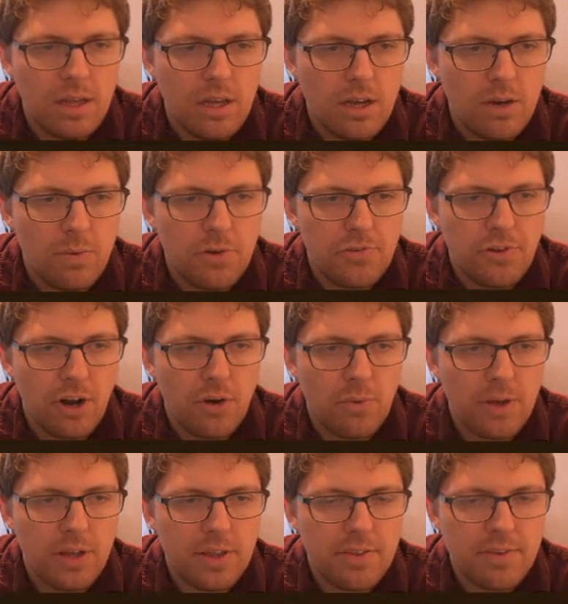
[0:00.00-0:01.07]
We start
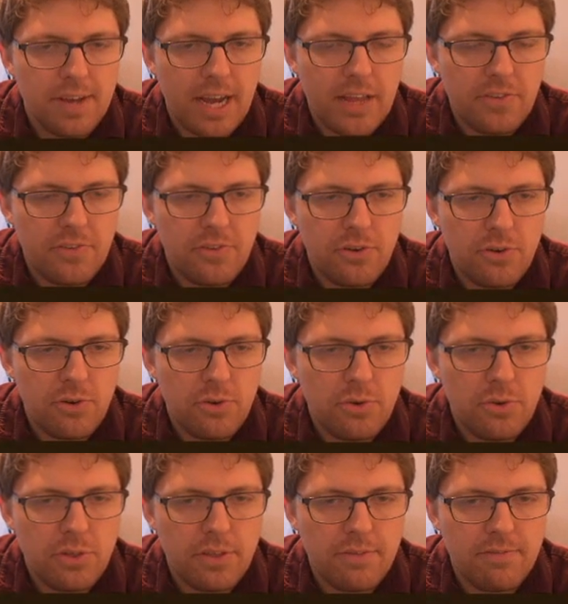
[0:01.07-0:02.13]
with Titan's
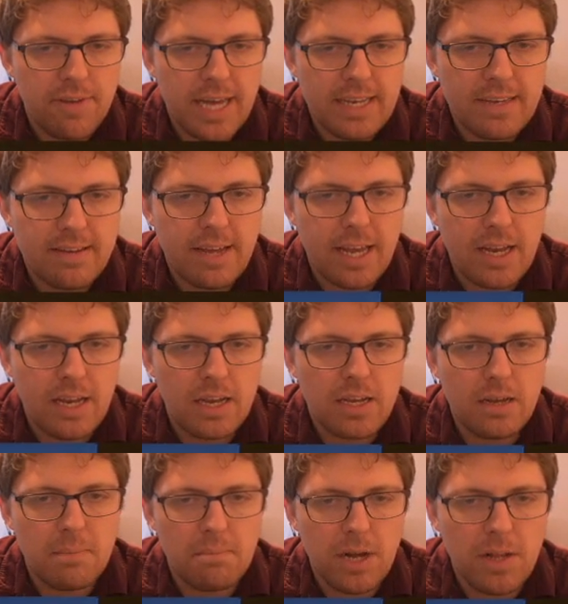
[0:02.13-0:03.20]
Tooth, Vent,
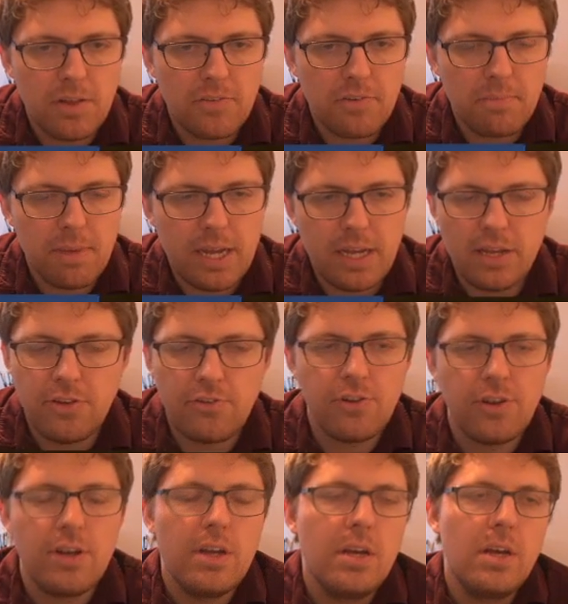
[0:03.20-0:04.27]
and Mollusk Mage.
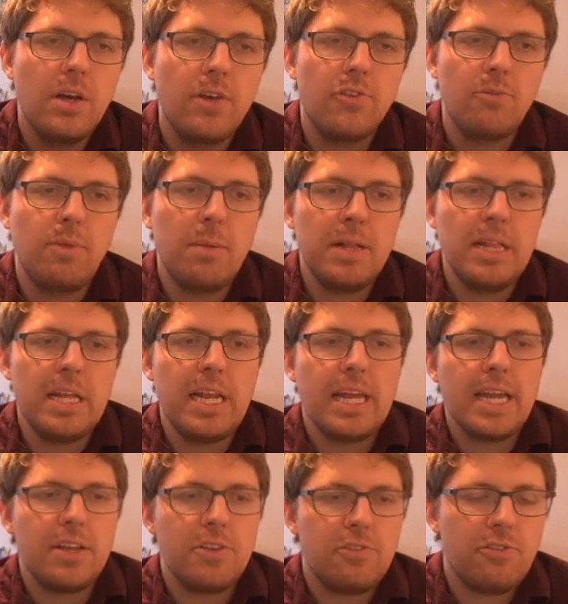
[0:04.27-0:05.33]
So maybe leaning
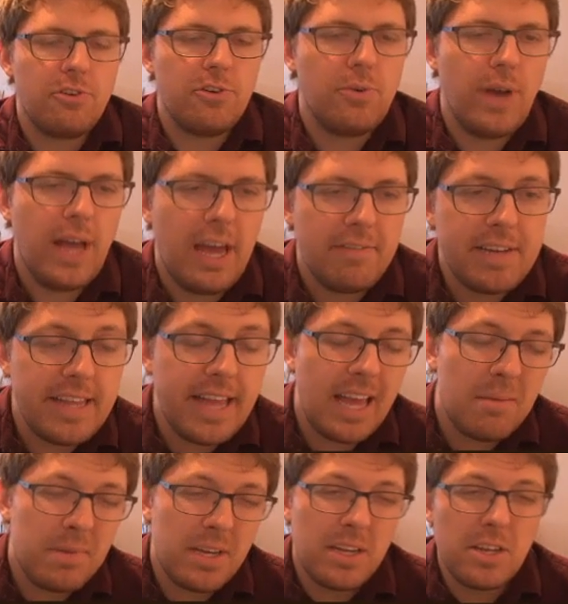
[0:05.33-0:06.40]
into heavy
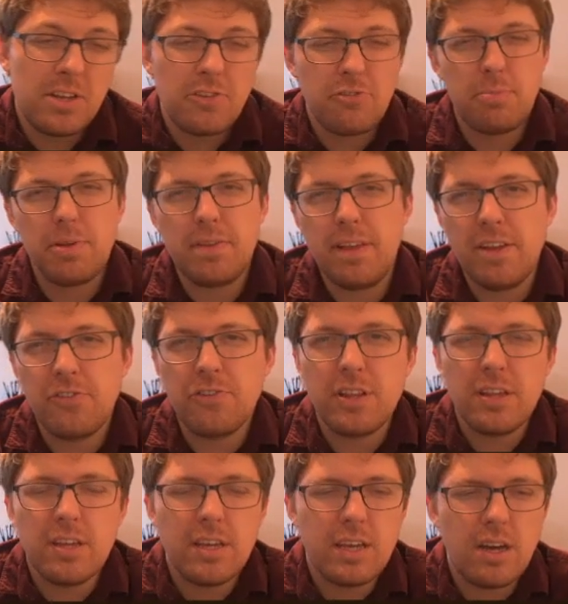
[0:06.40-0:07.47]
damage,
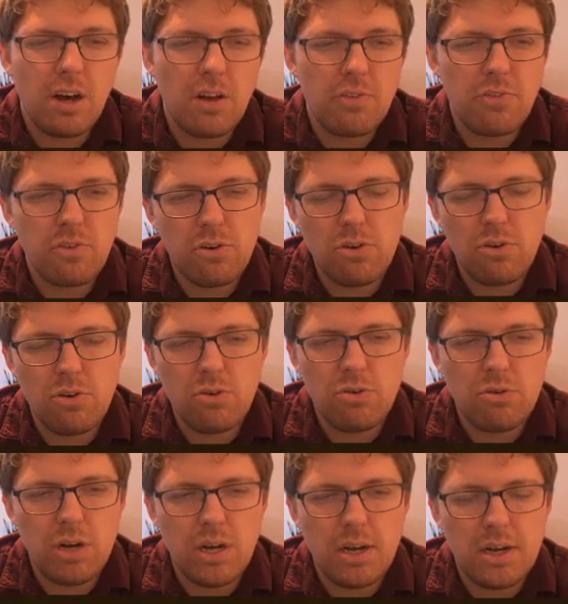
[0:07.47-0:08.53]
potentially
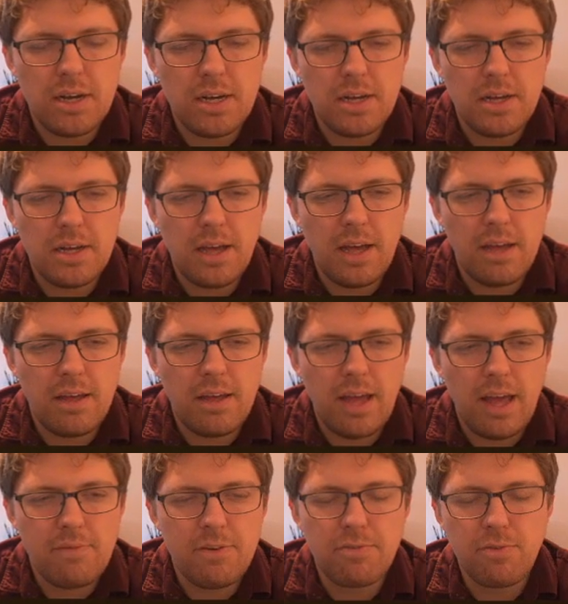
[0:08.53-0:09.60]
also
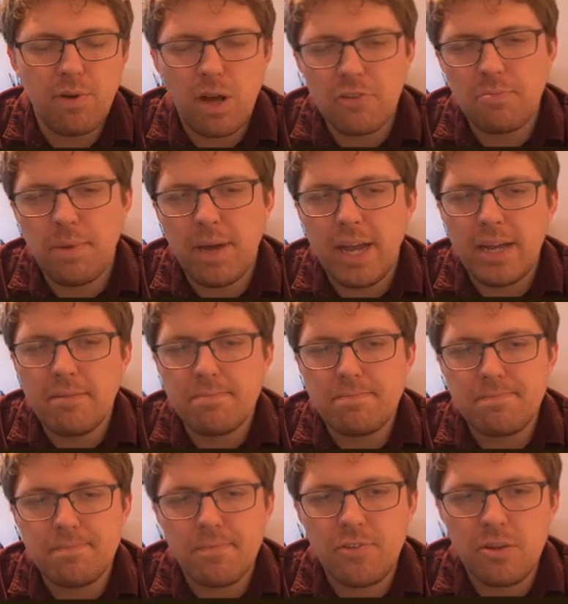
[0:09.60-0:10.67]
heavy Frostbite.
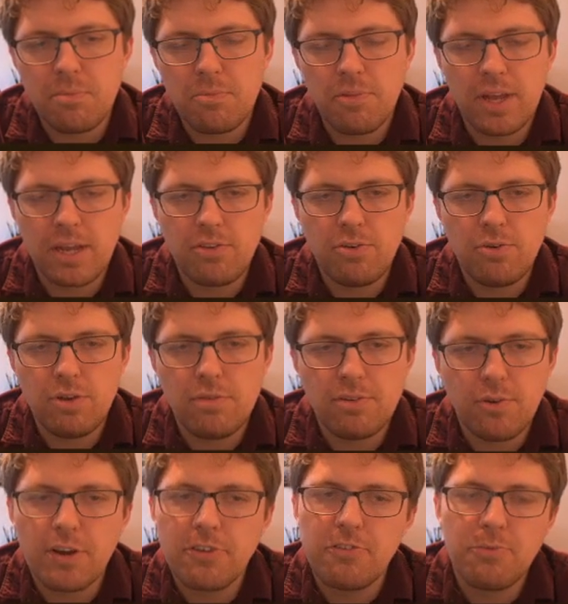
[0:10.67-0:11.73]
Seems like two different
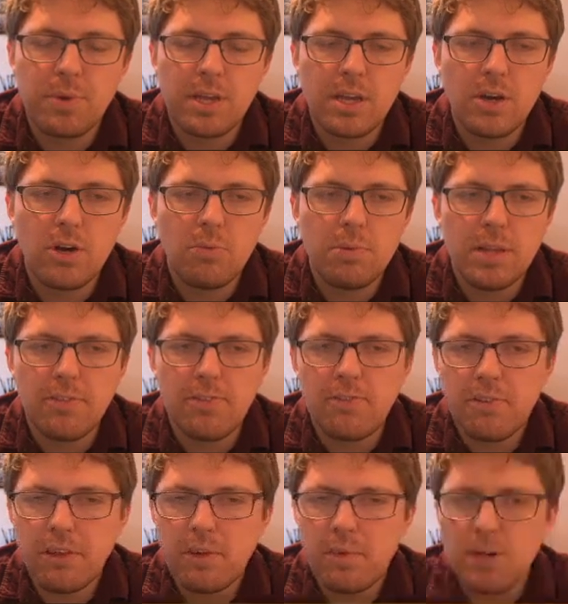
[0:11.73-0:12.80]
directions we can go, but let's
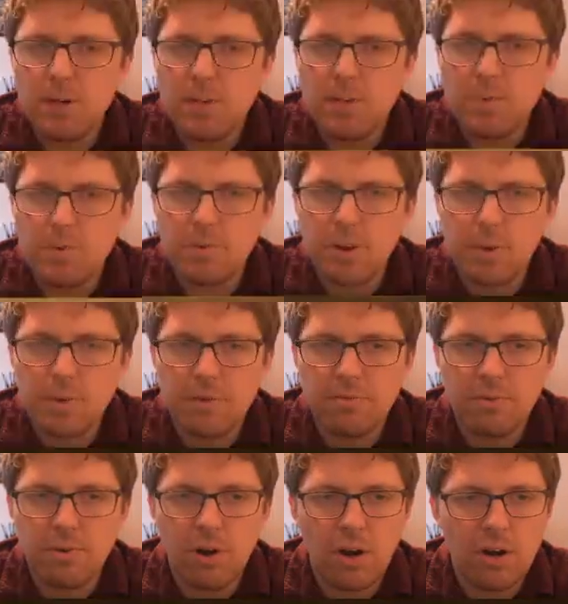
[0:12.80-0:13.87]
see what we start with
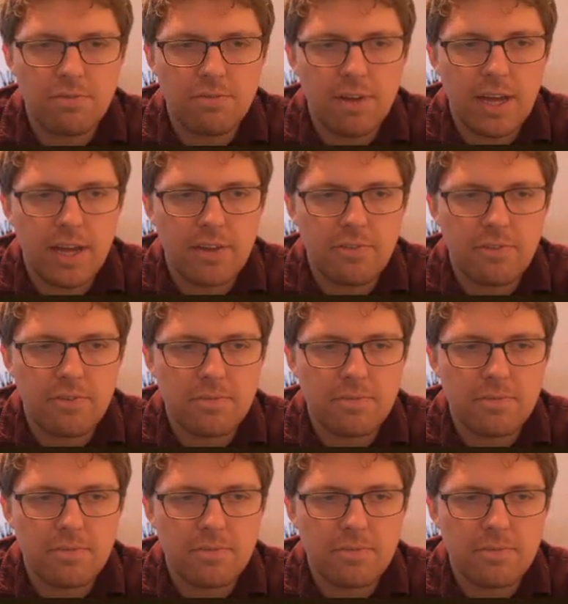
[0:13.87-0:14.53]
for artifacts.